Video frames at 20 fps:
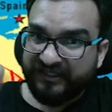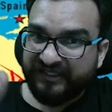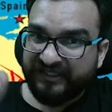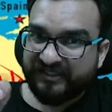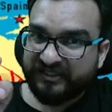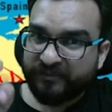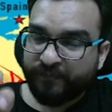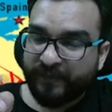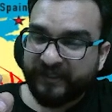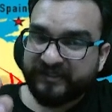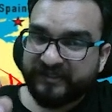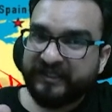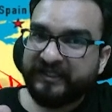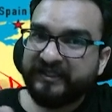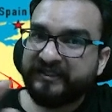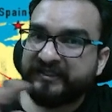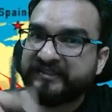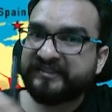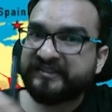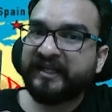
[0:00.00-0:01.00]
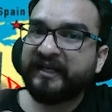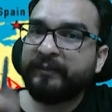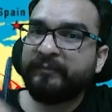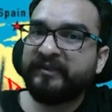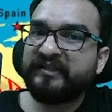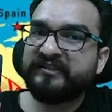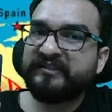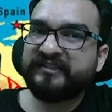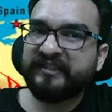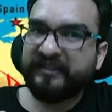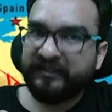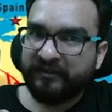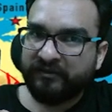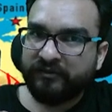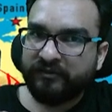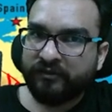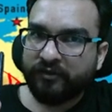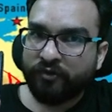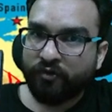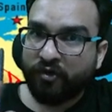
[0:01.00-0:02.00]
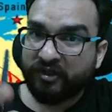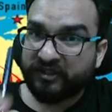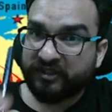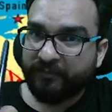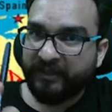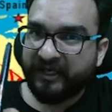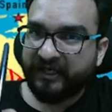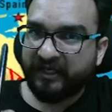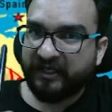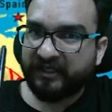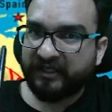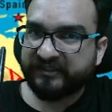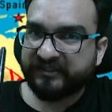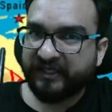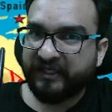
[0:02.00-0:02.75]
this is present in this Caribbean Sea, North America ke